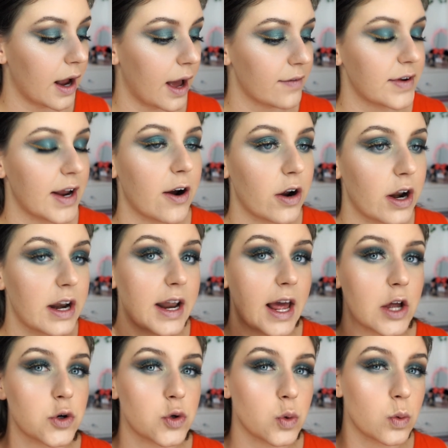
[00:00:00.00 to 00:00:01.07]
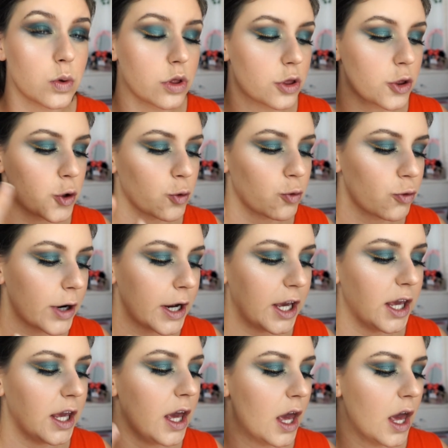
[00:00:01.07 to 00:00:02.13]
I've narrowed it down to
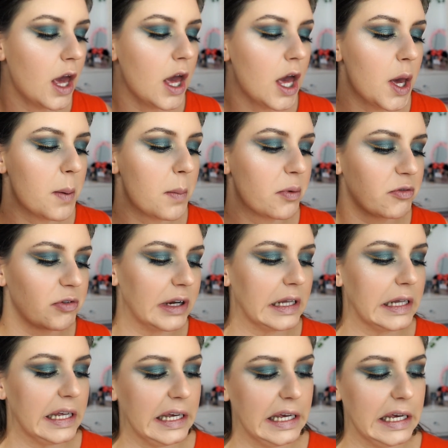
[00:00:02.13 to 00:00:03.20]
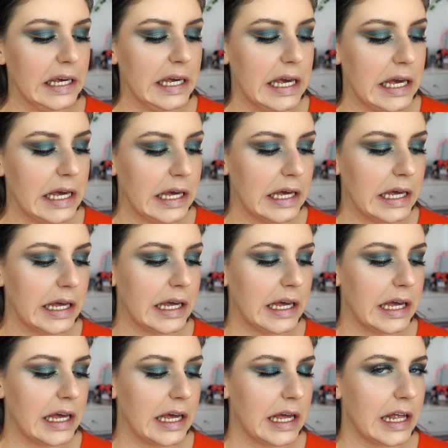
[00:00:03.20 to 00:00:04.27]
3. But really,
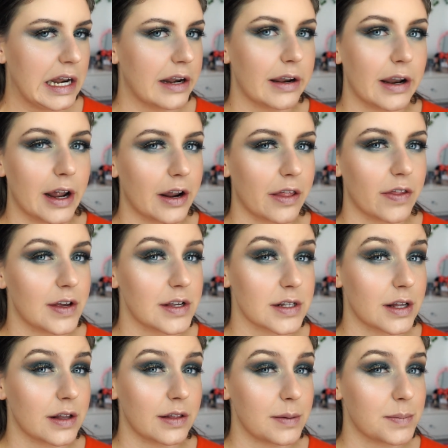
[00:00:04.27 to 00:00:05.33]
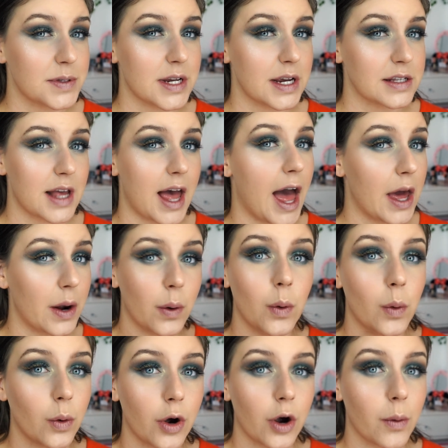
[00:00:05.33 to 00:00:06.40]
none of these lipsticks at
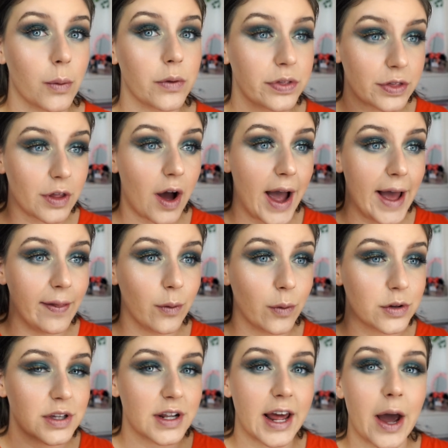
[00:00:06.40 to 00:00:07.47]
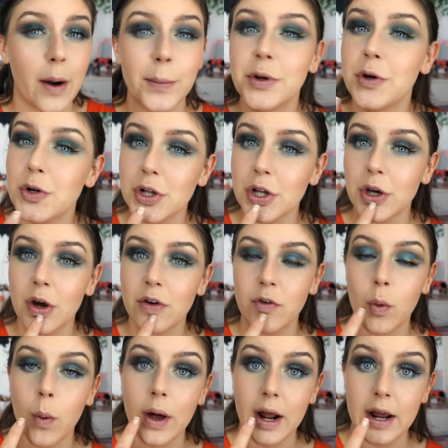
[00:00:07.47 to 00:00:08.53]
all go with the eye look today. I would usually go for
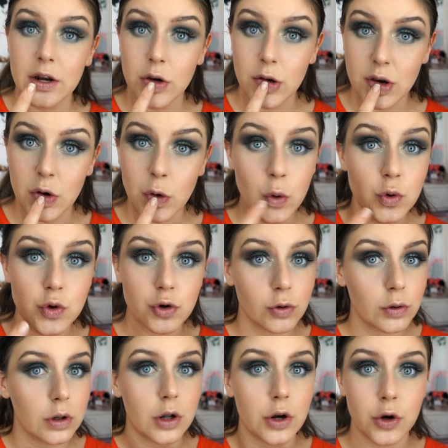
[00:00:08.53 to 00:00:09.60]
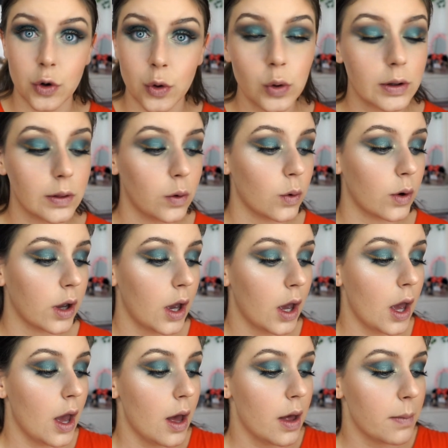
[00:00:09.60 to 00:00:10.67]
quite a neutral nude look,
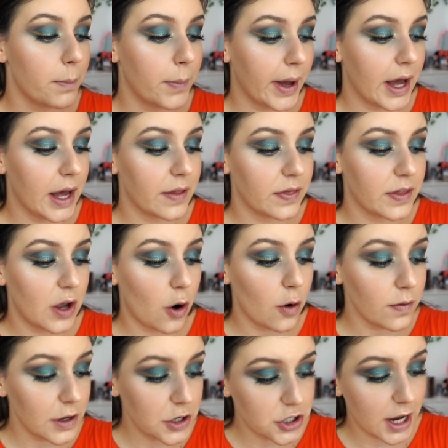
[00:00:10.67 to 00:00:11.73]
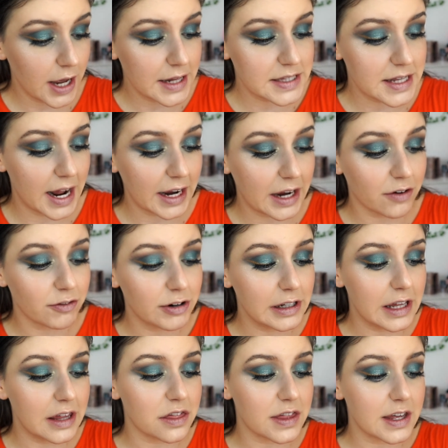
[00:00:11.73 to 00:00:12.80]
but the only shades I can
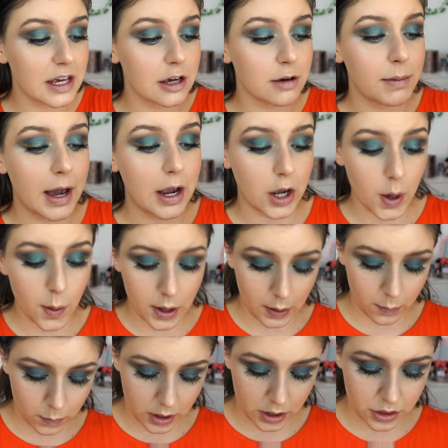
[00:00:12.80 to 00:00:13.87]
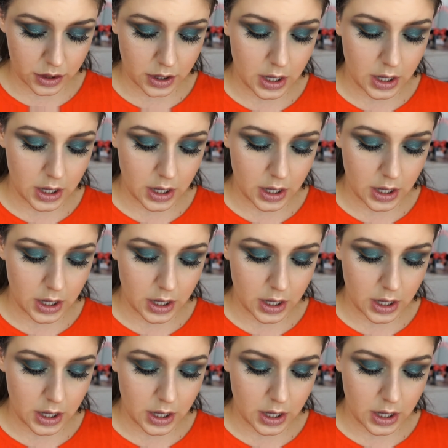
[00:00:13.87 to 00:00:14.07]
really think about going with